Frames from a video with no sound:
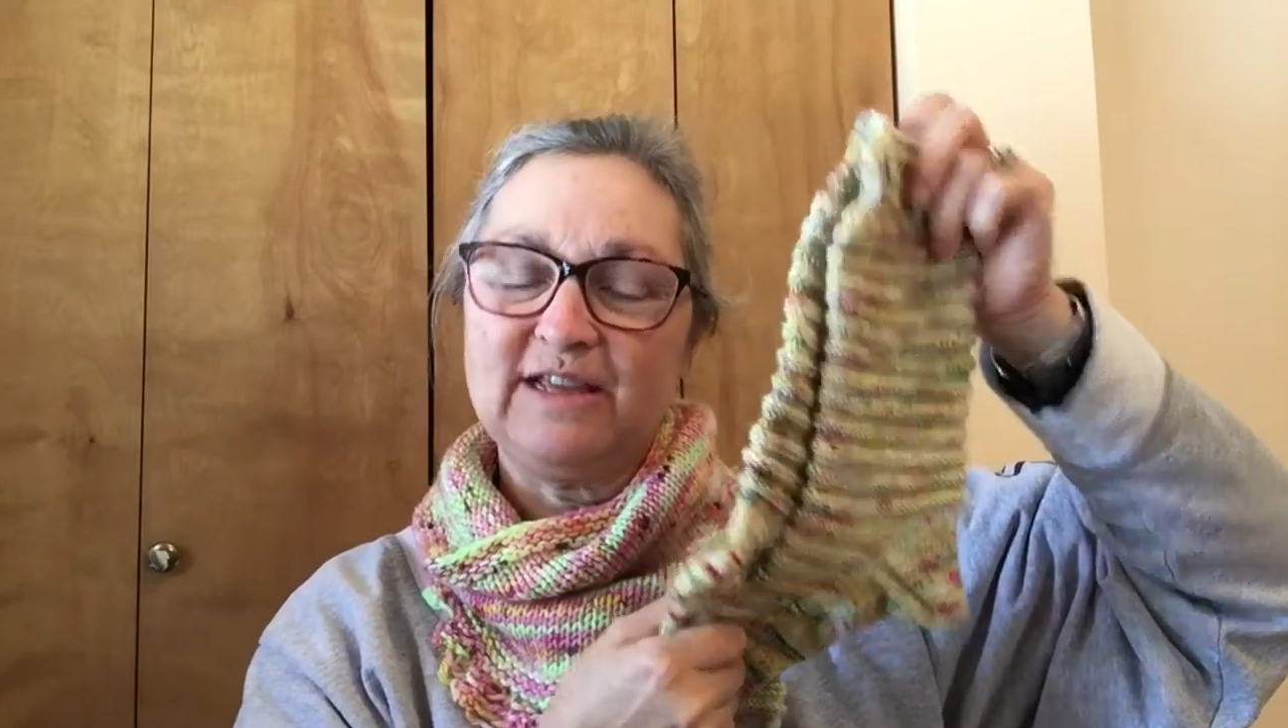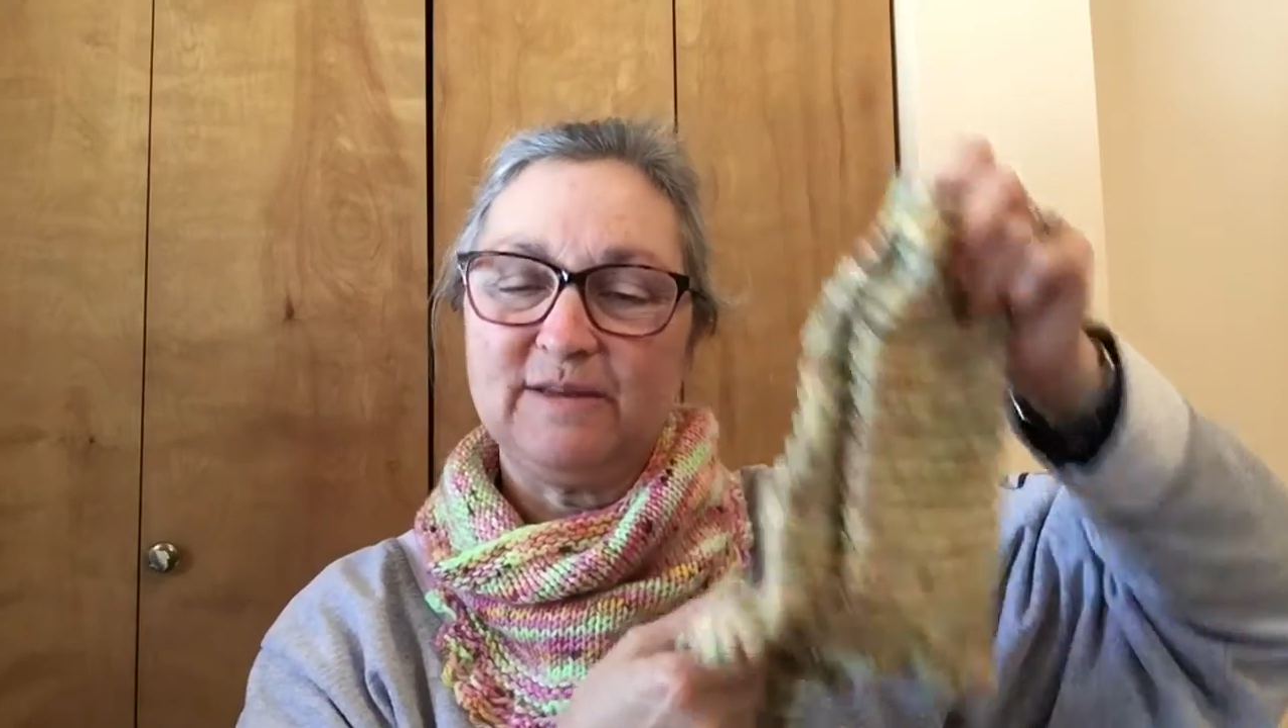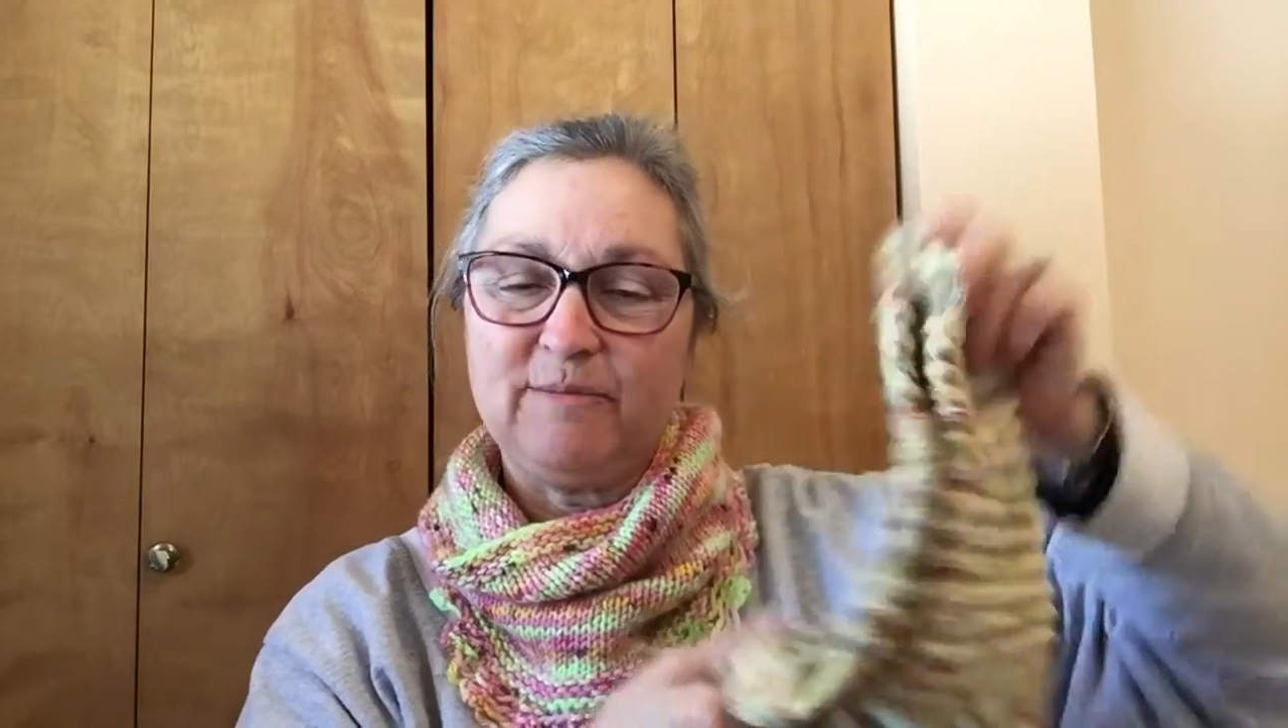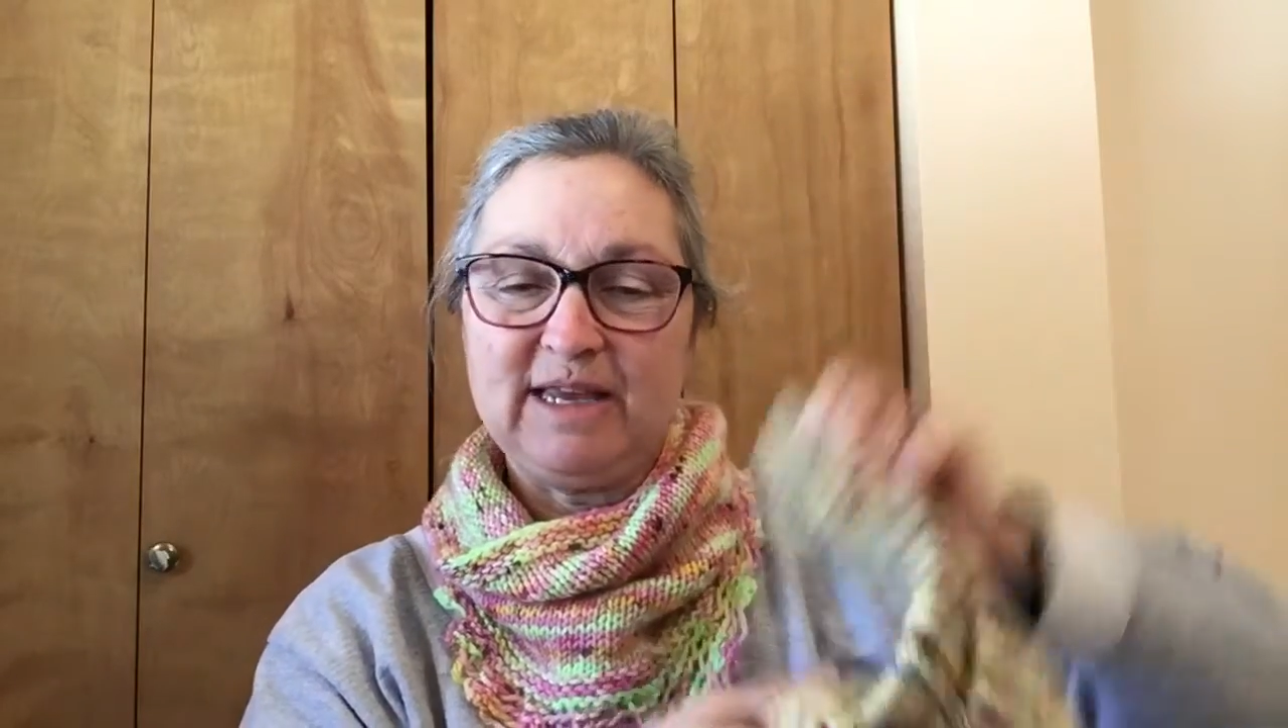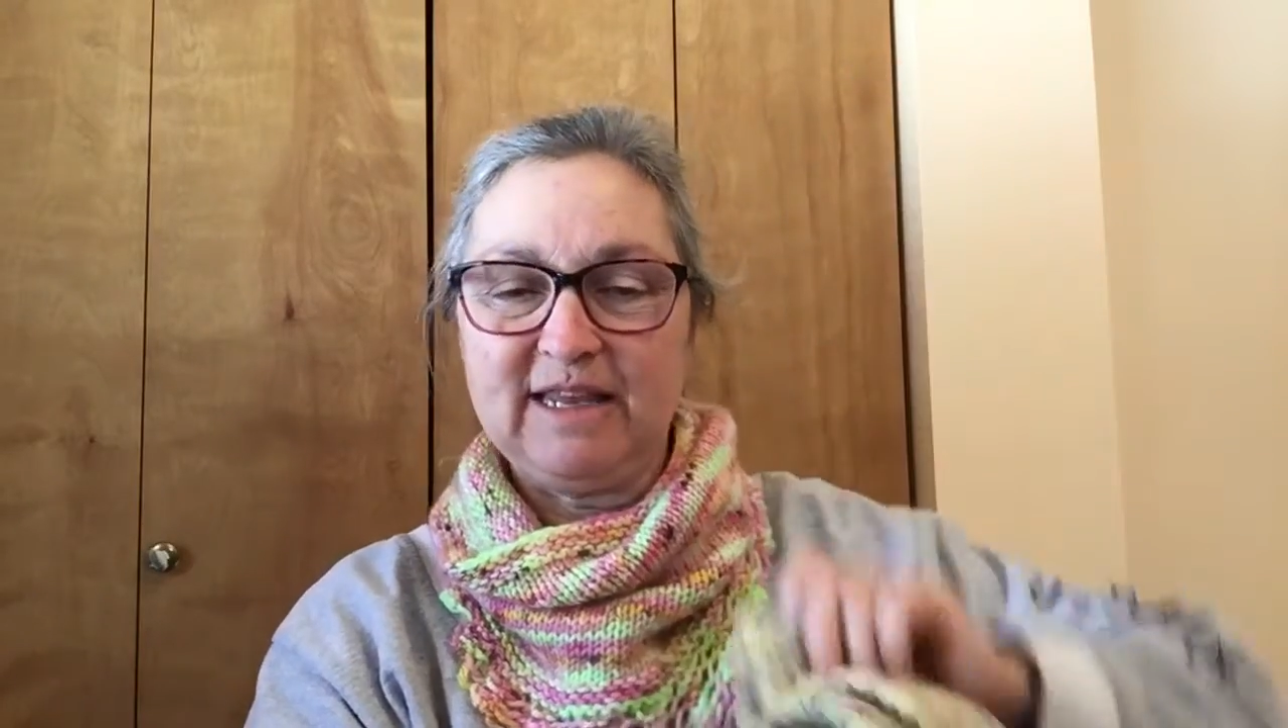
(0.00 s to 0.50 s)
it's
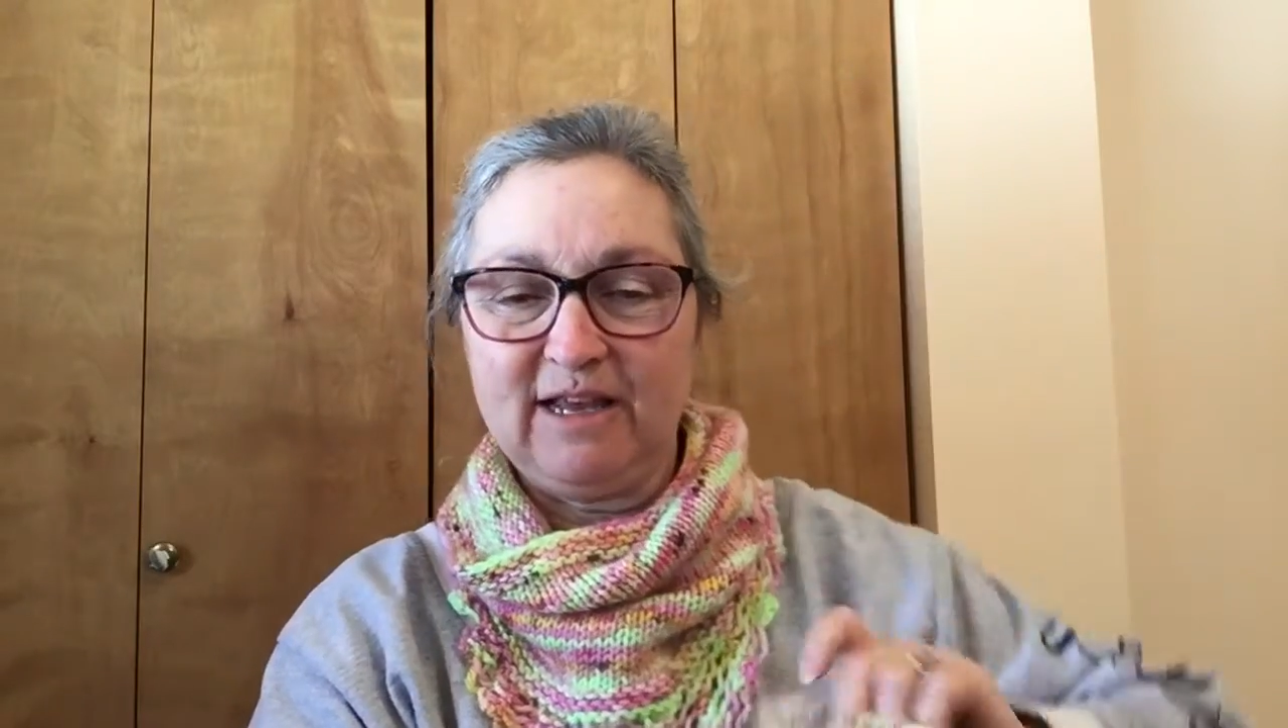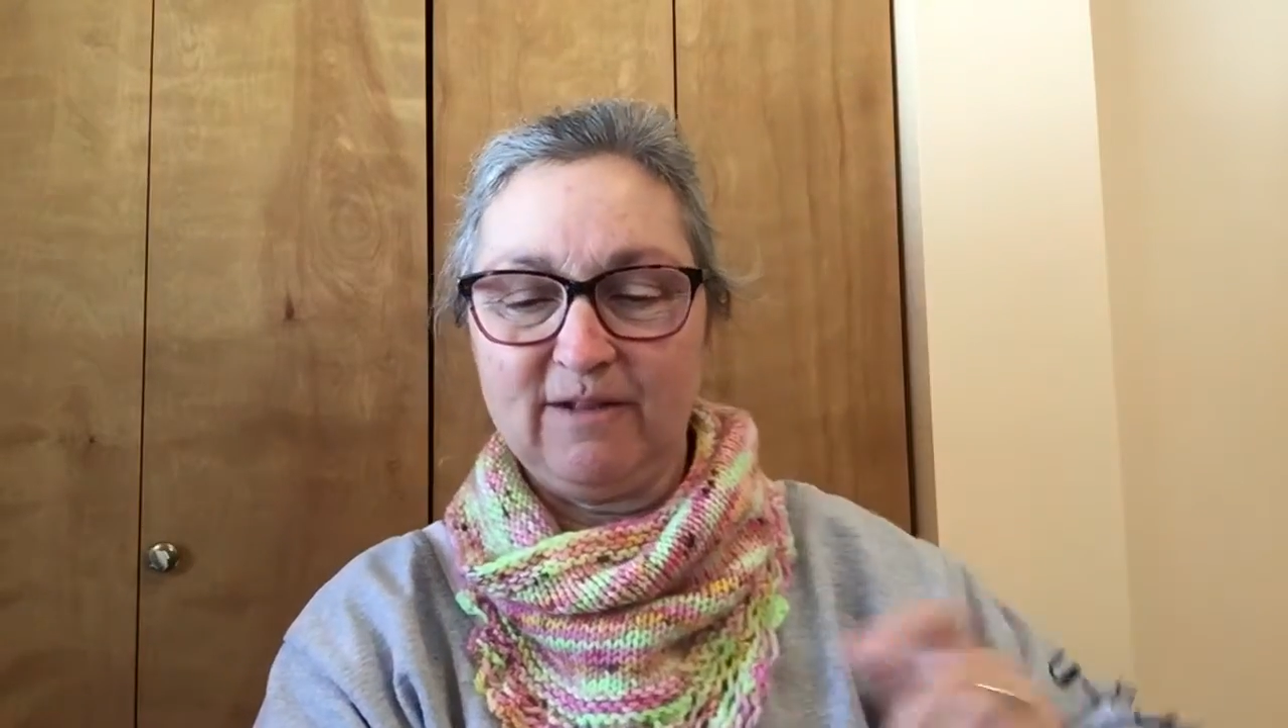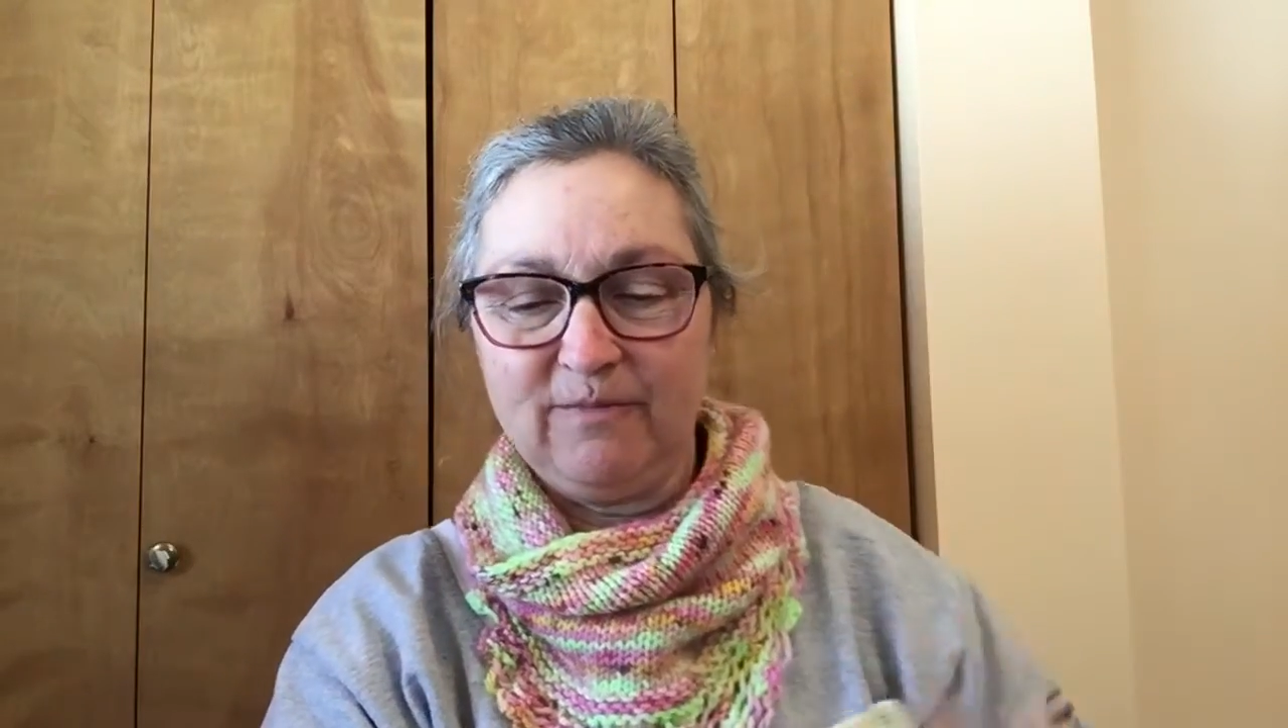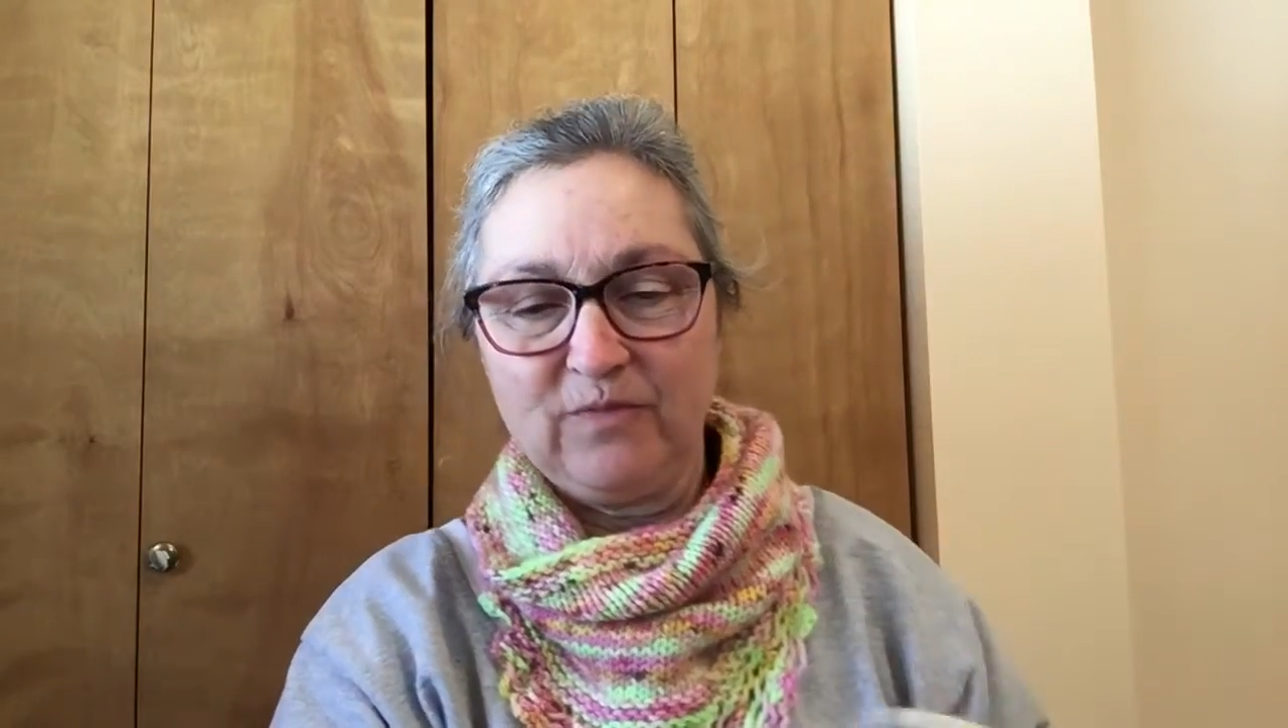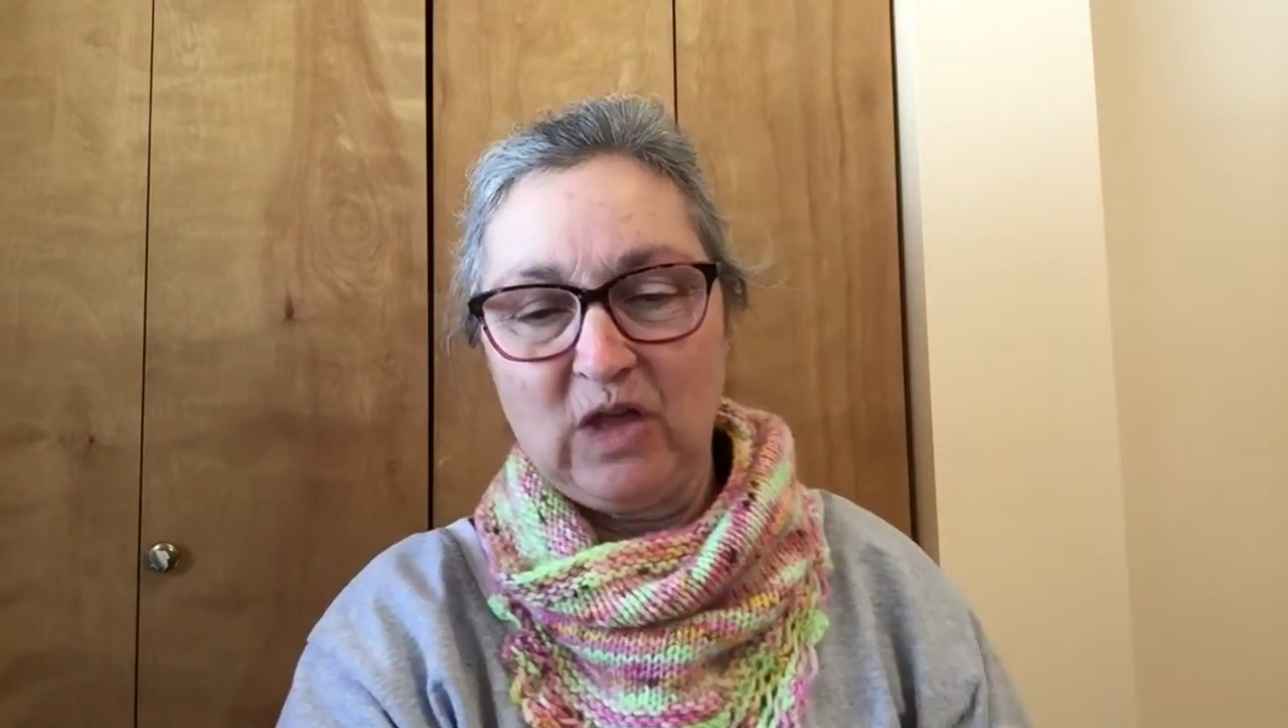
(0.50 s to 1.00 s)
a big deal.